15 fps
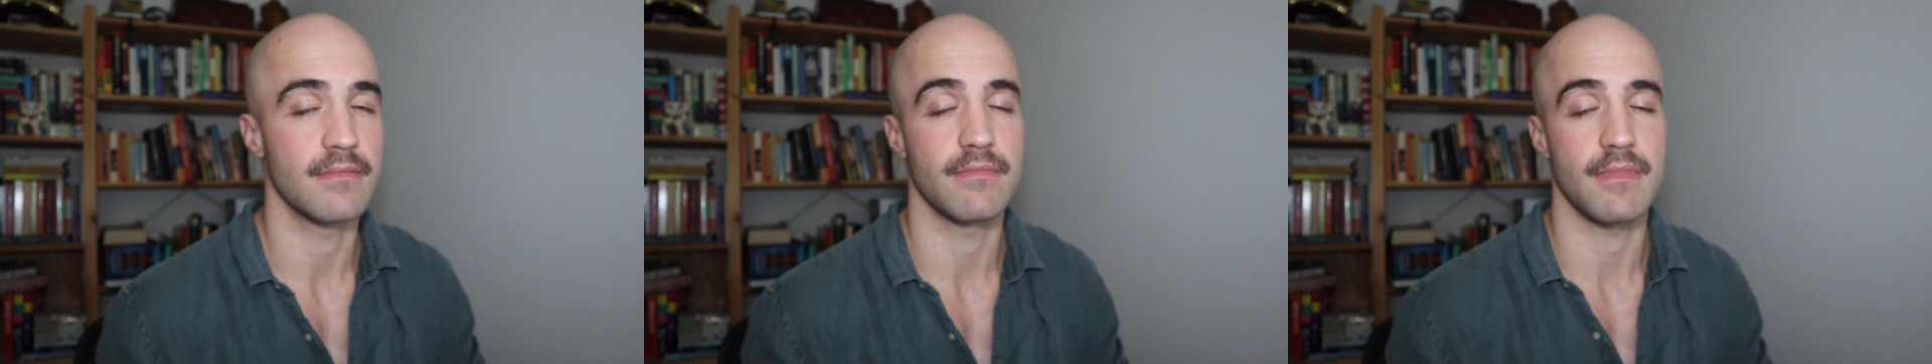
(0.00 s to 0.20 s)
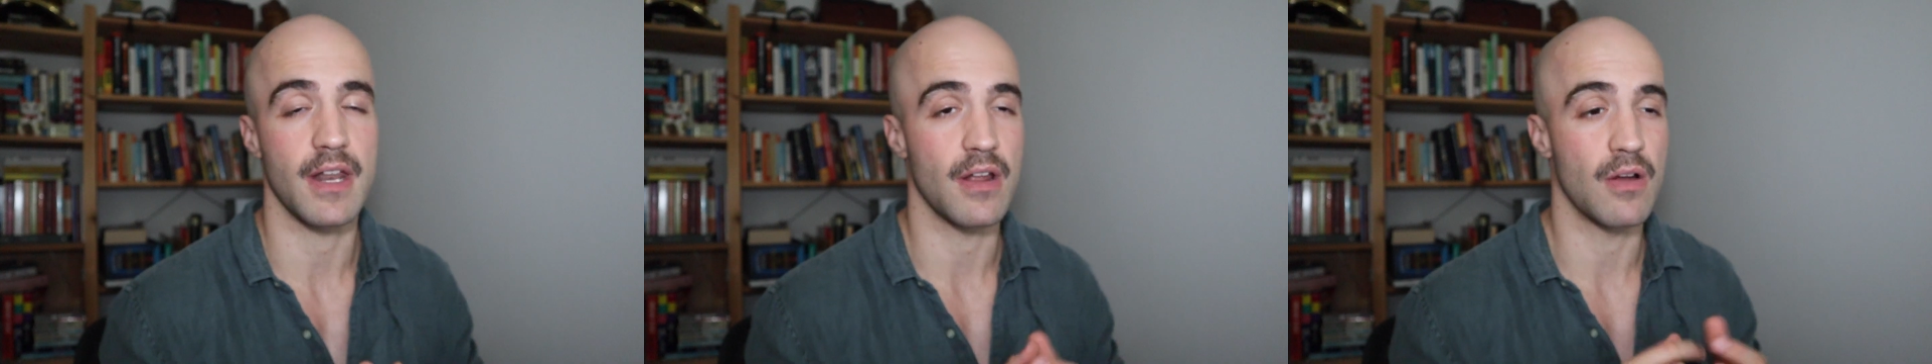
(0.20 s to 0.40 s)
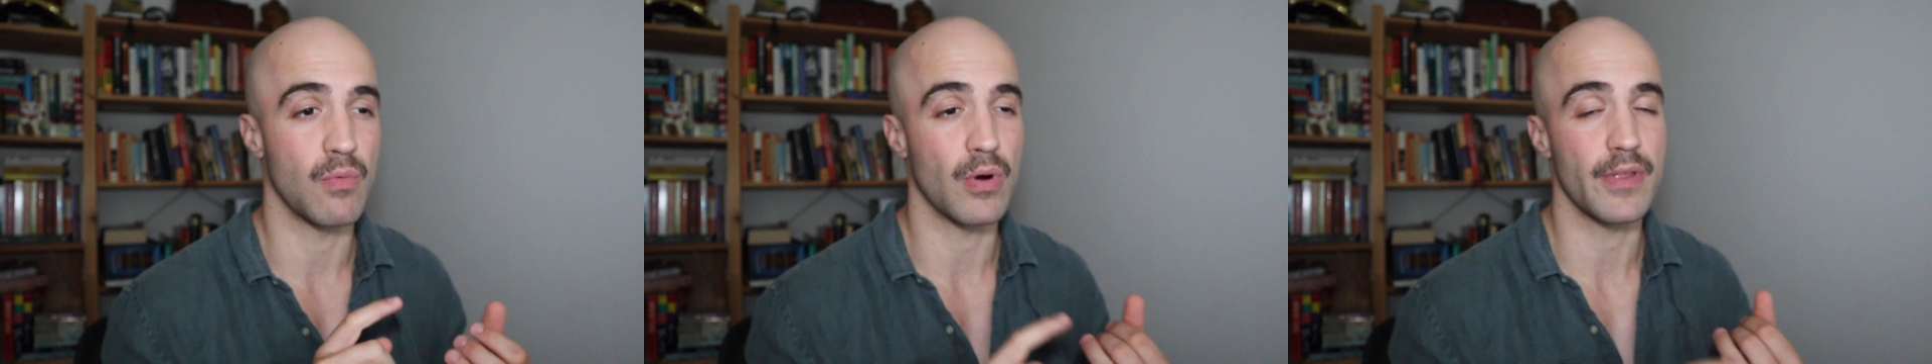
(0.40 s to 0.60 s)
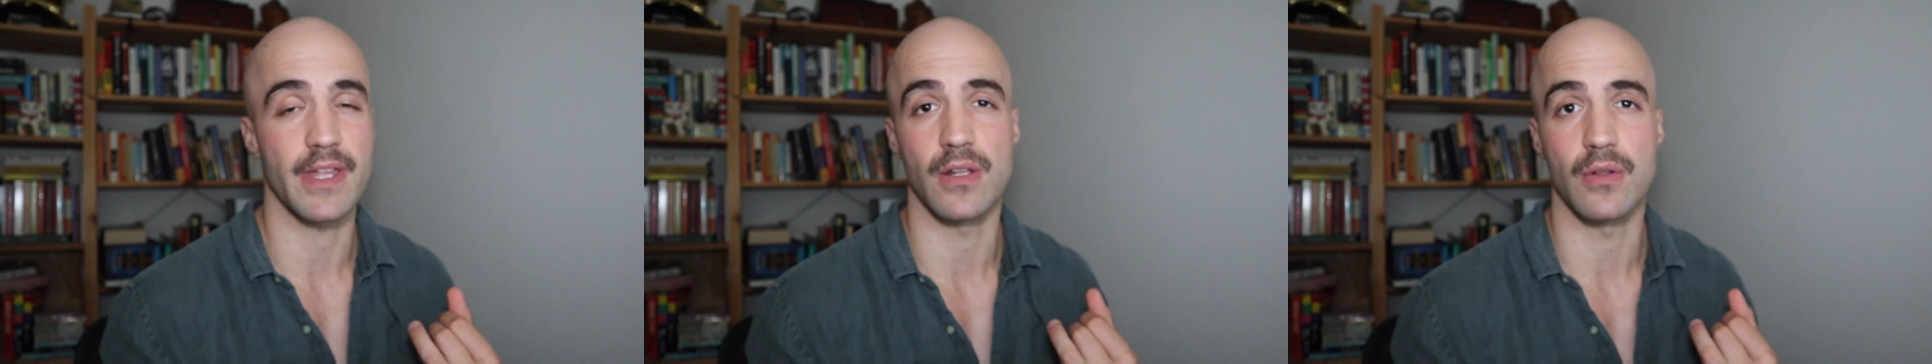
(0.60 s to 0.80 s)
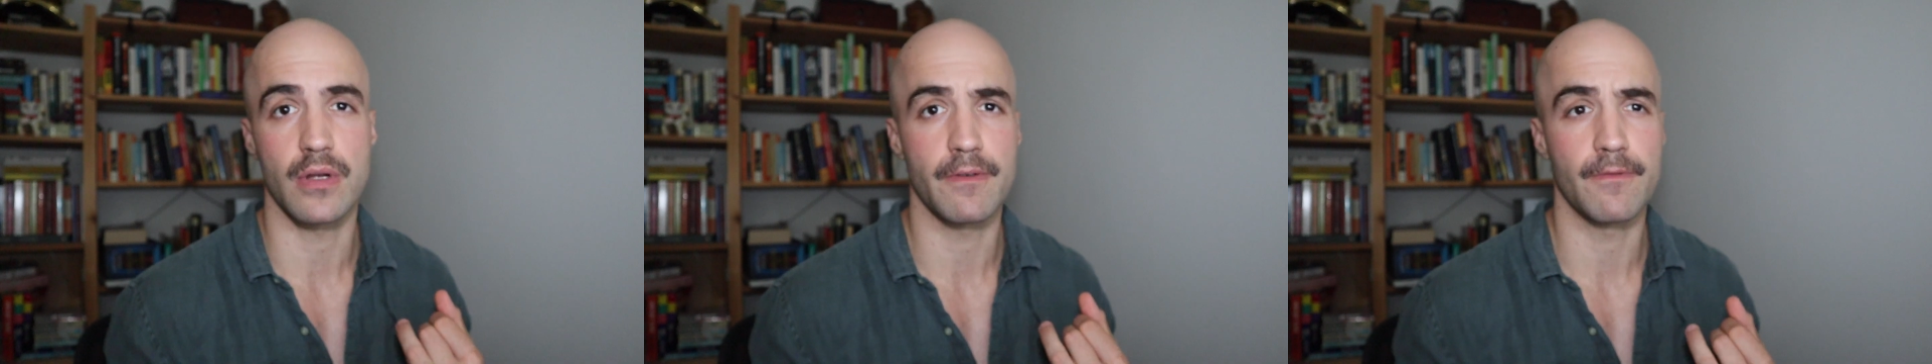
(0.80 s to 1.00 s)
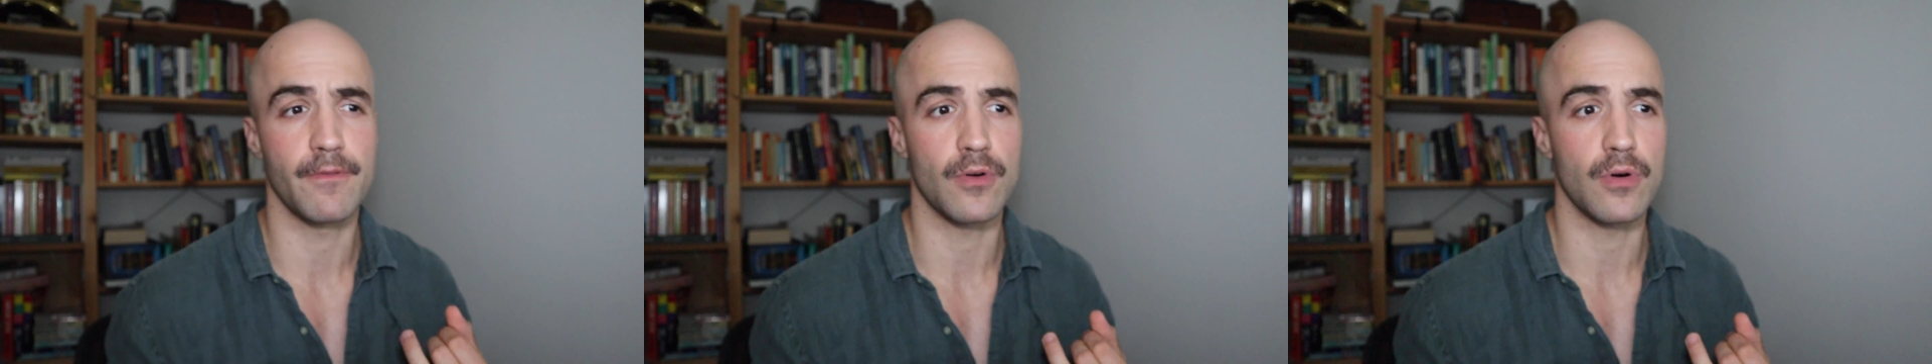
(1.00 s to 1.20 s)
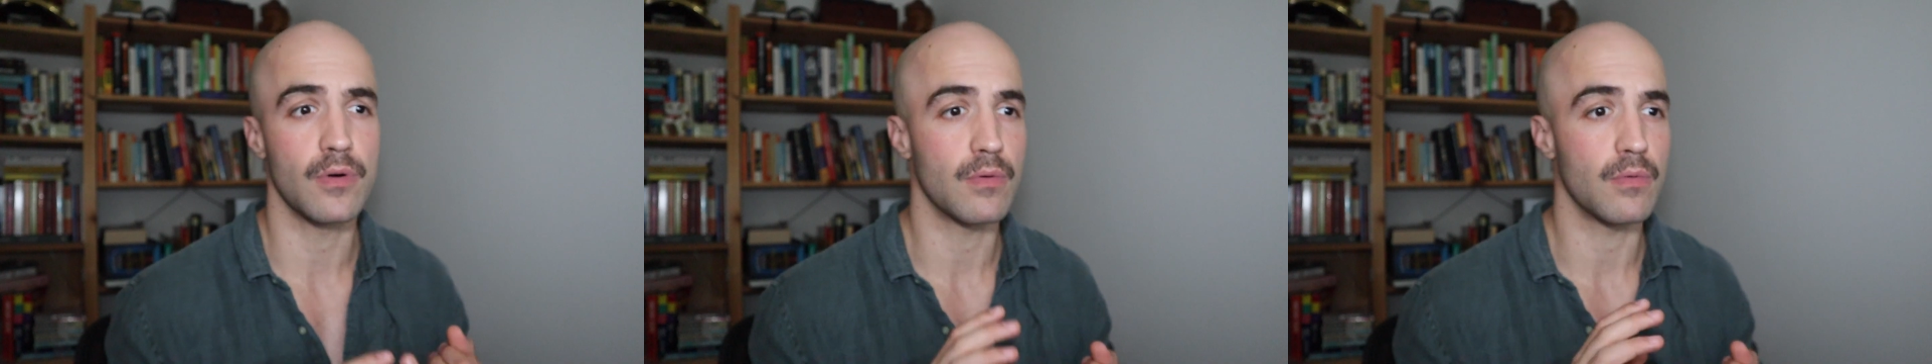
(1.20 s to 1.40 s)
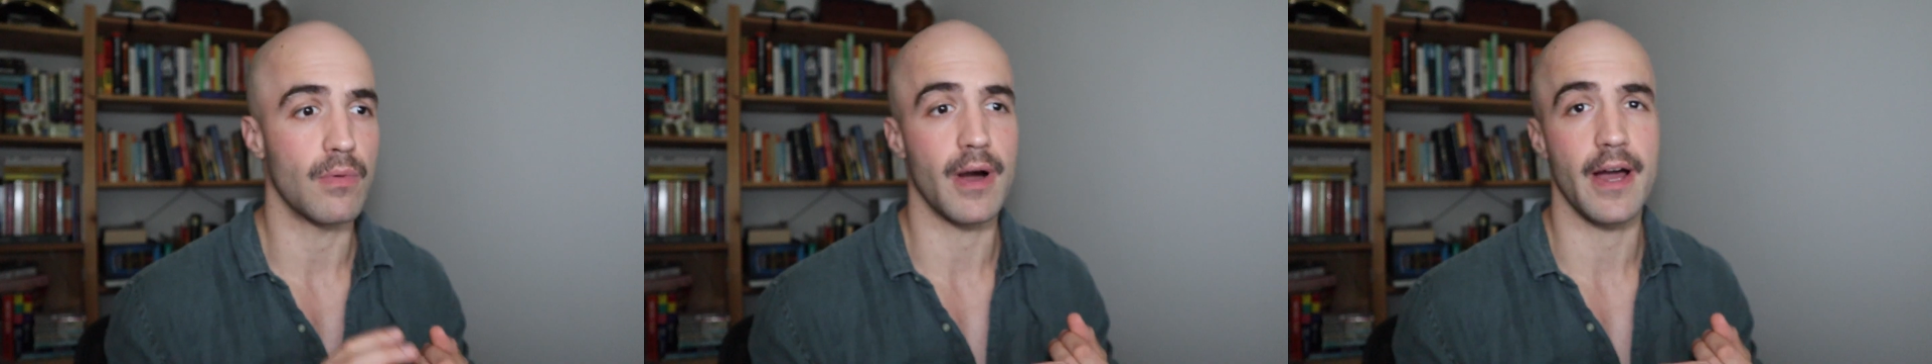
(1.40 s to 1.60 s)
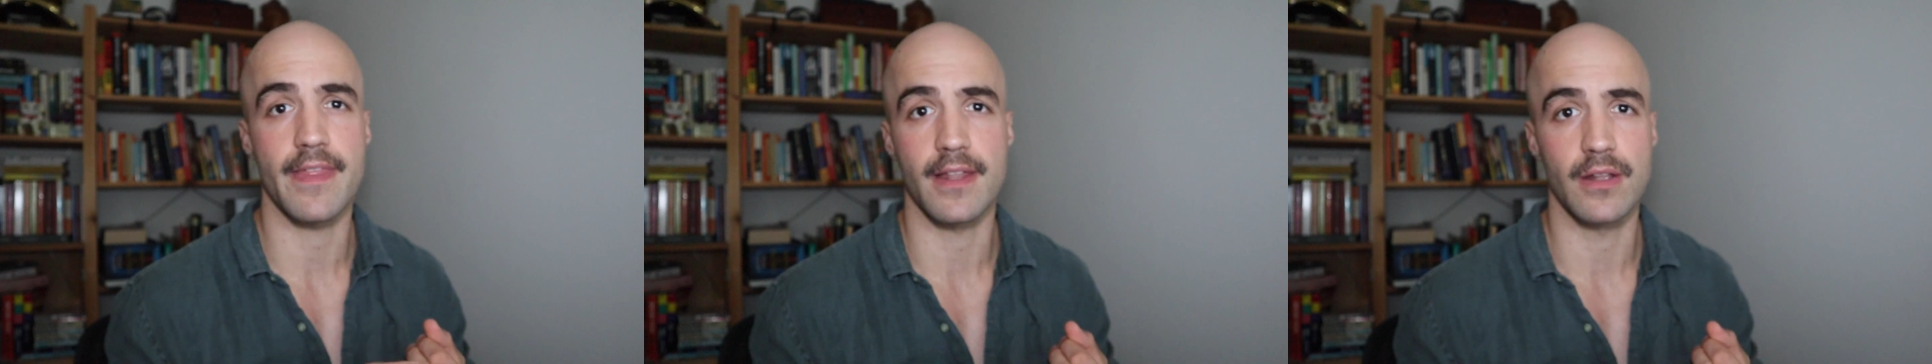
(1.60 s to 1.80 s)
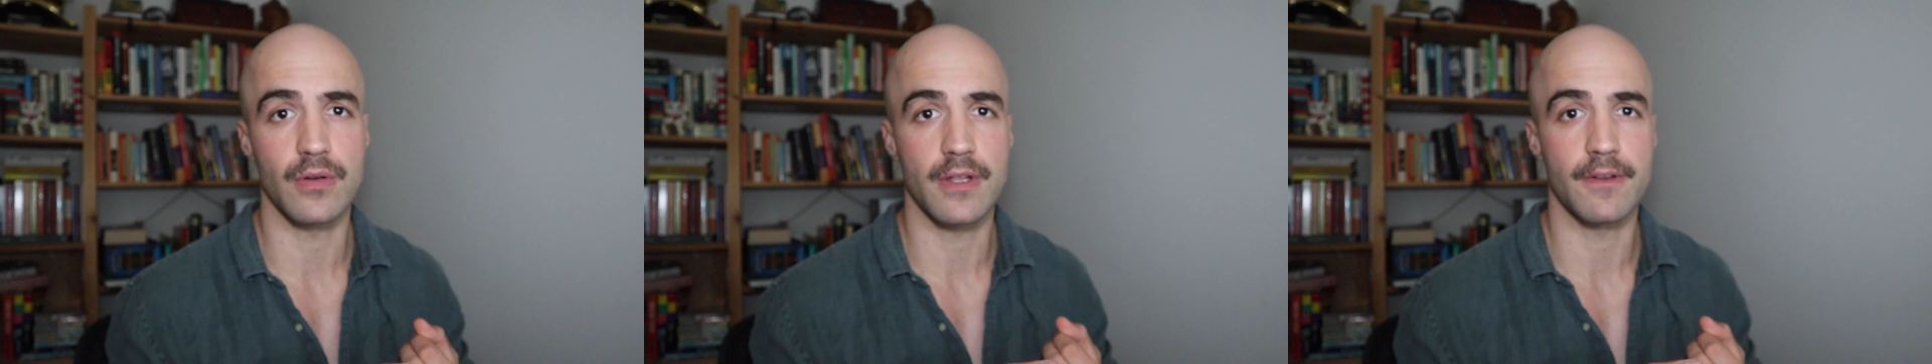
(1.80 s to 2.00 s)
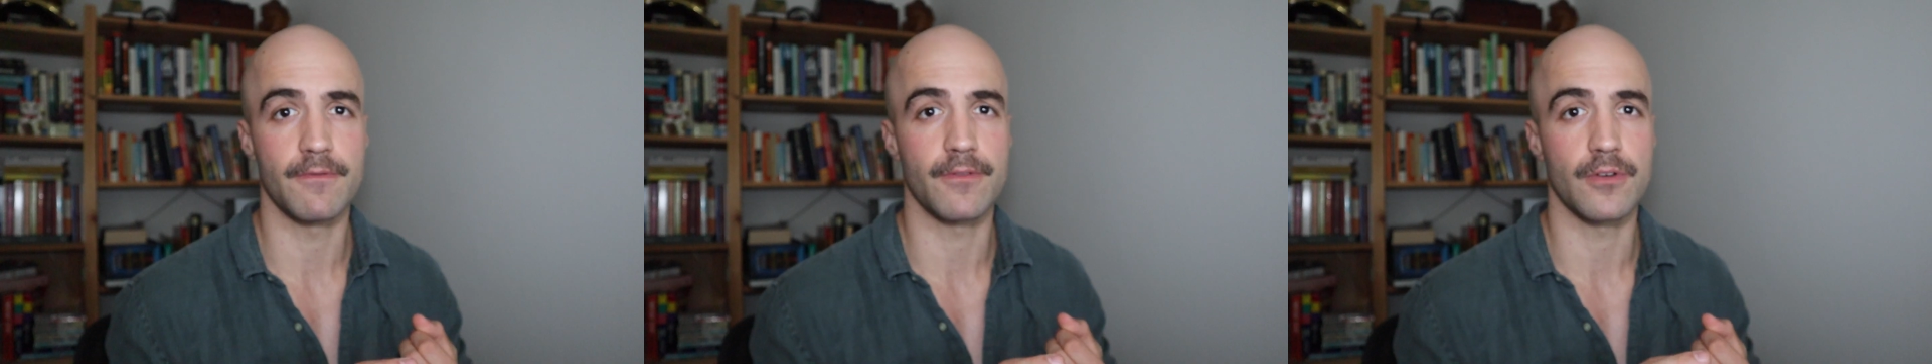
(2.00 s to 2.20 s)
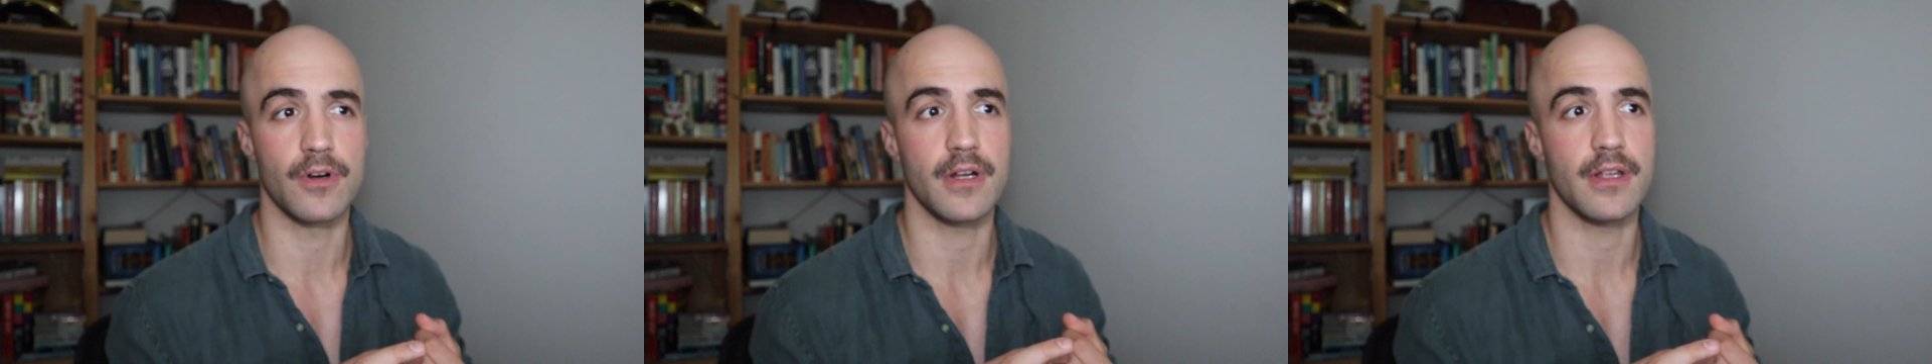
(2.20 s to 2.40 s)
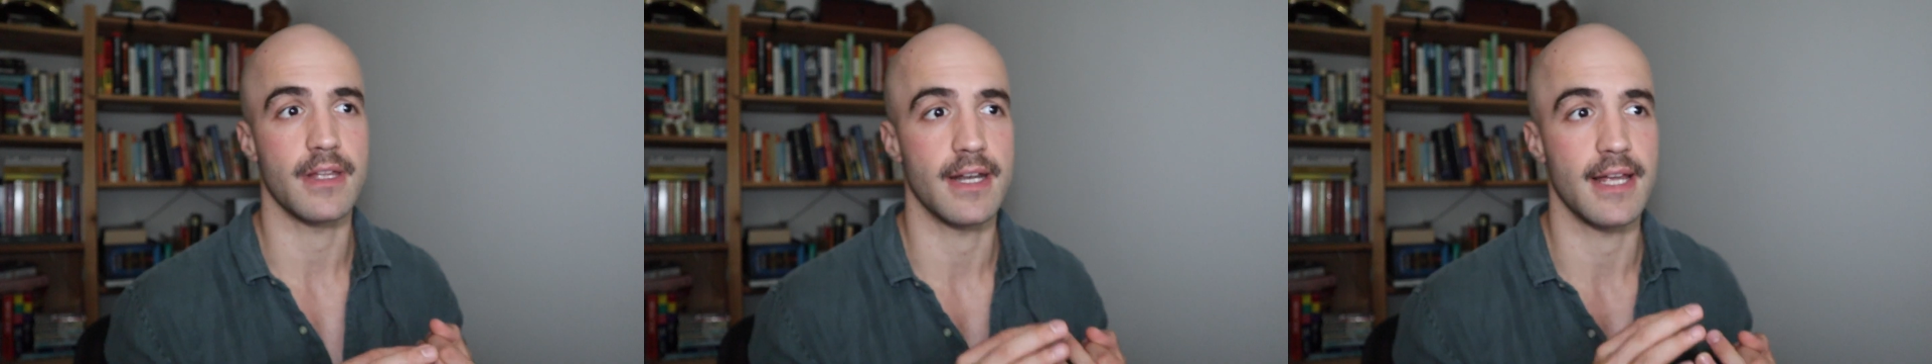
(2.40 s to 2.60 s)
They know what they're looking for, why they're looking for it,